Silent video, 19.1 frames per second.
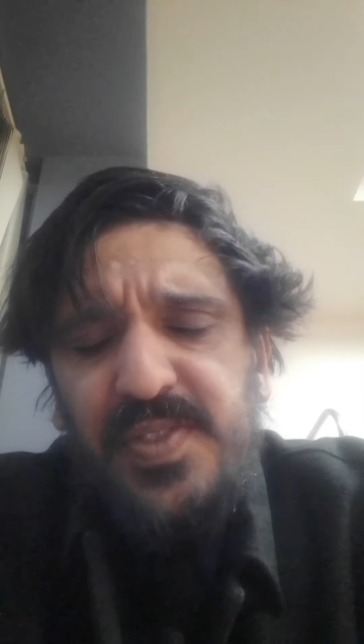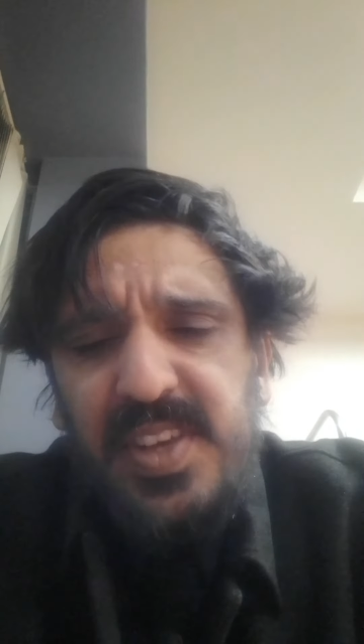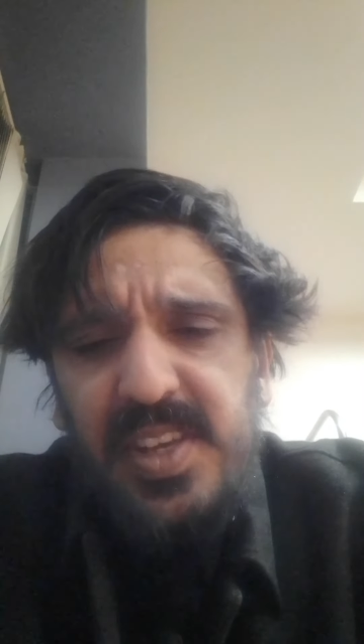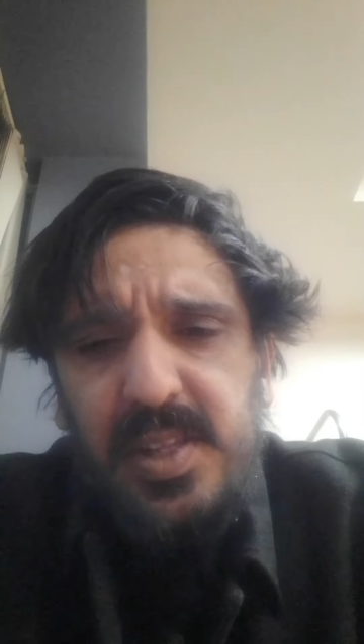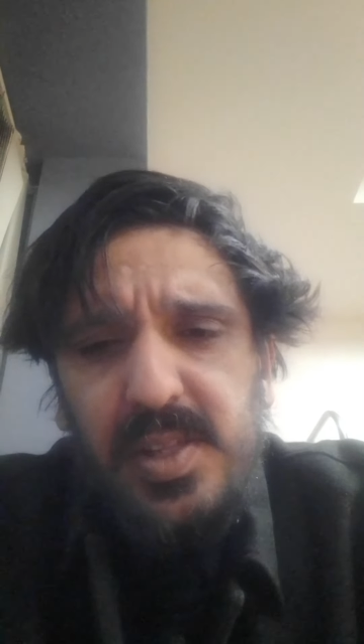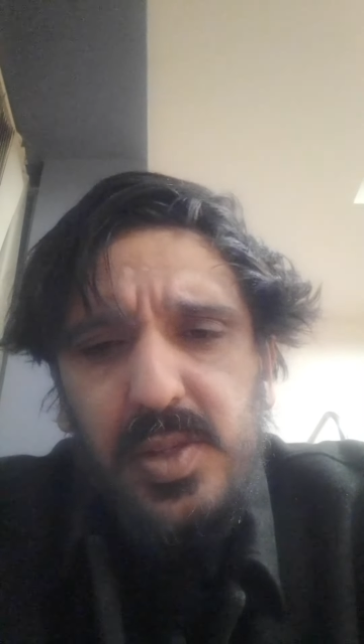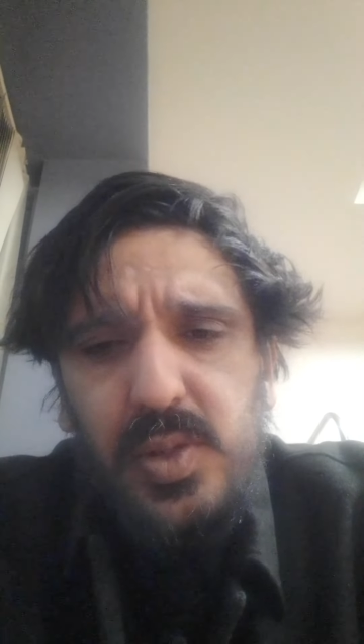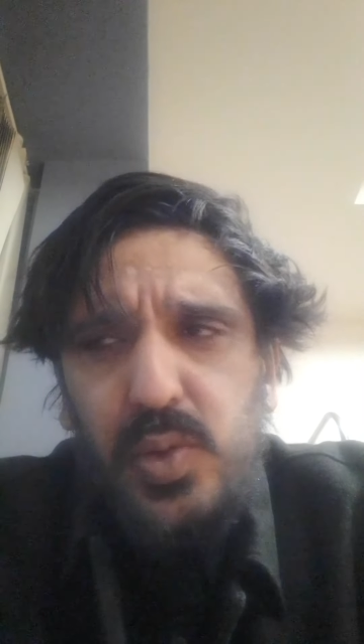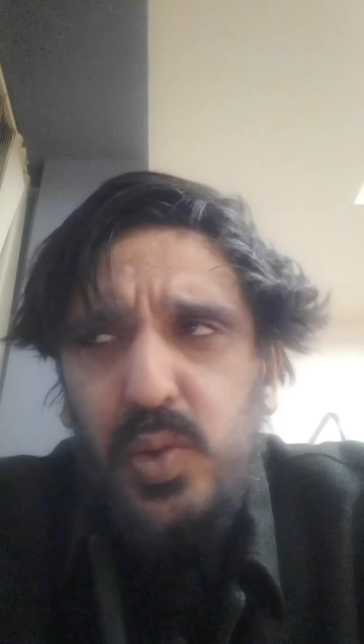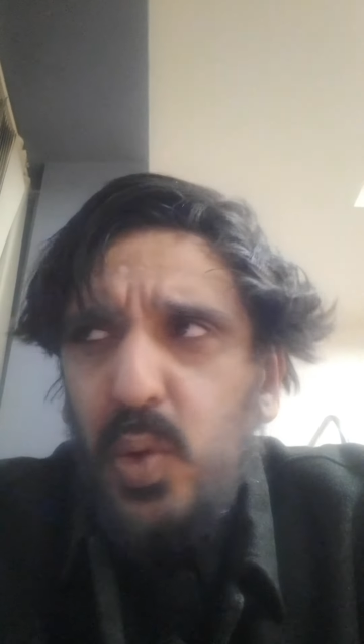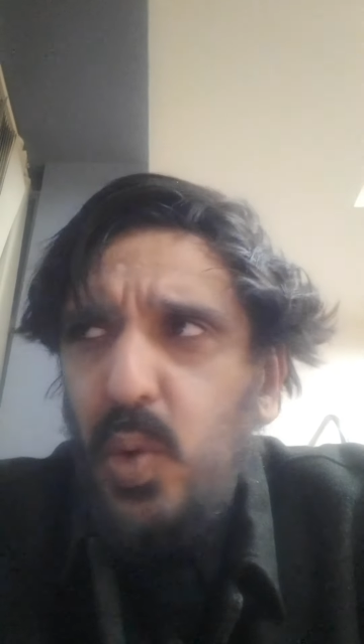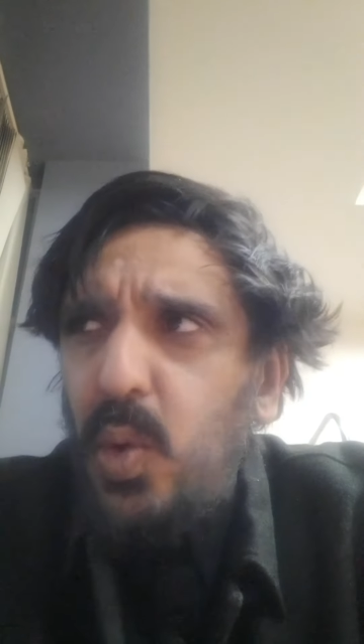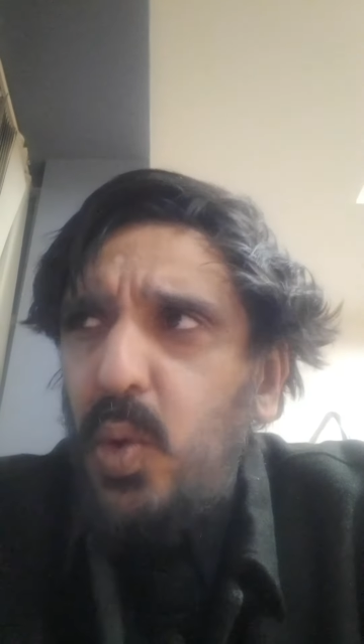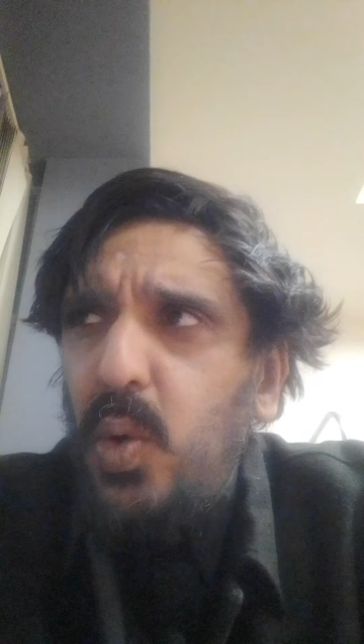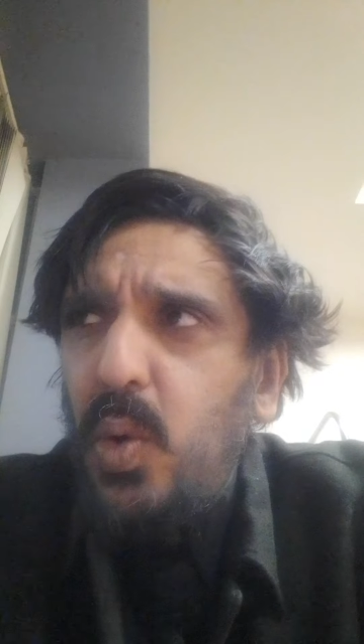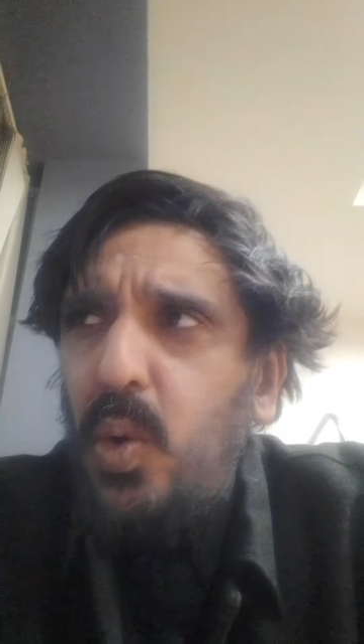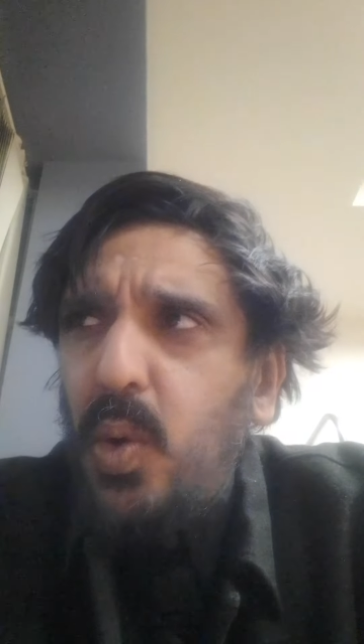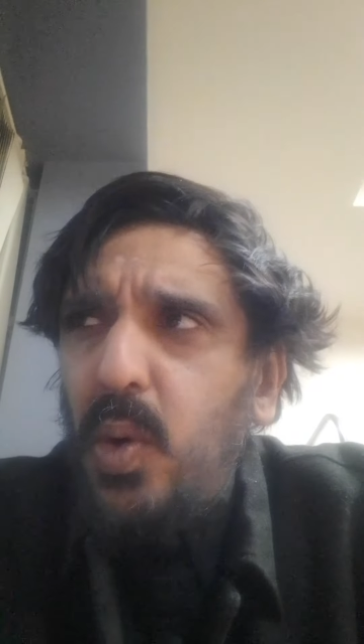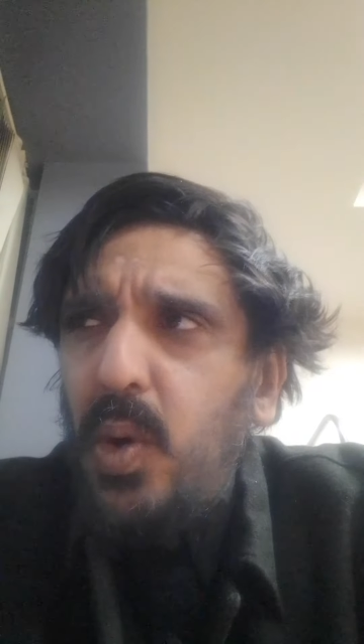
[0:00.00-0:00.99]
fields
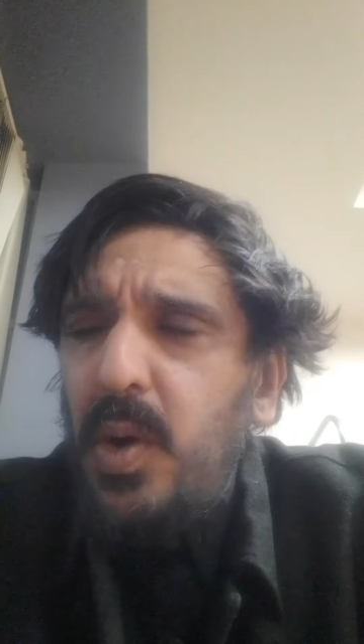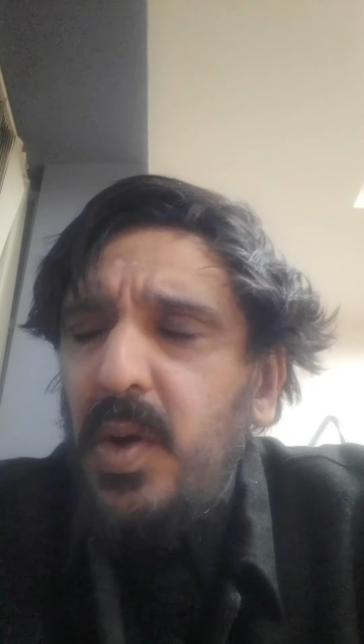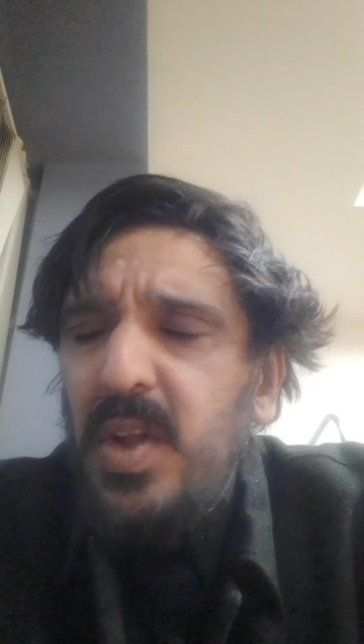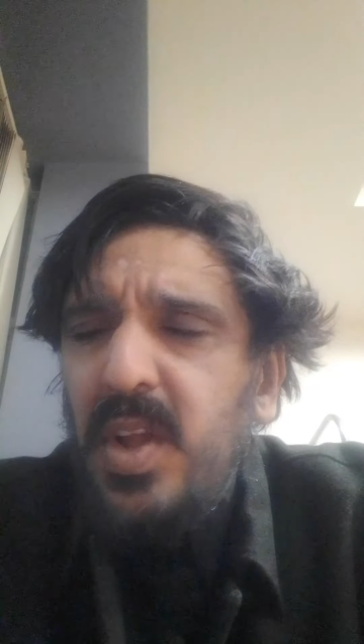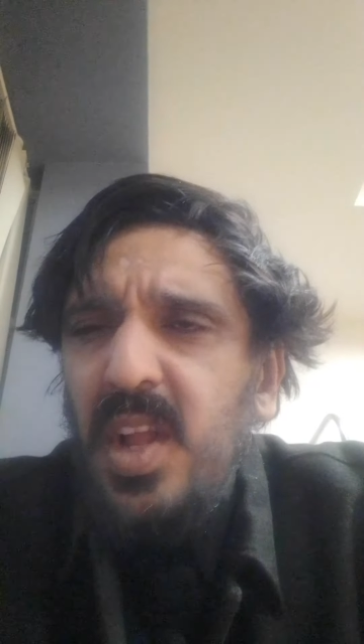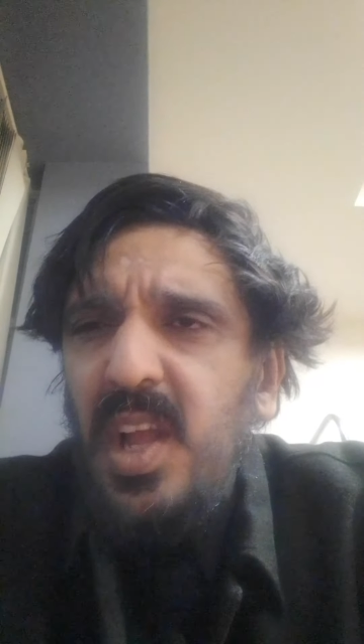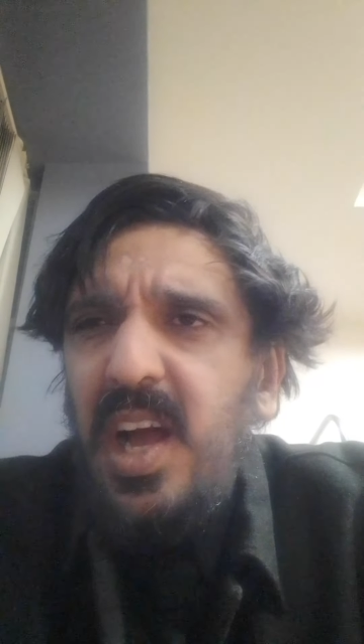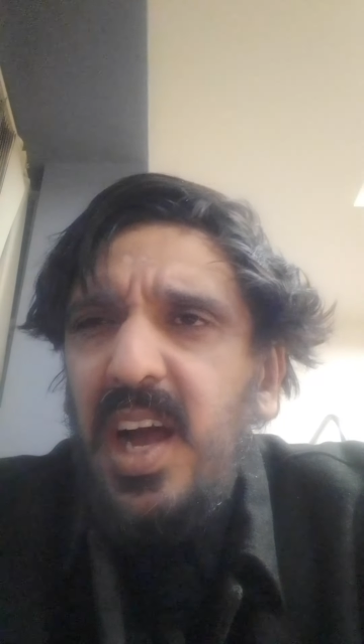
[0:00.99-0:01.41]
or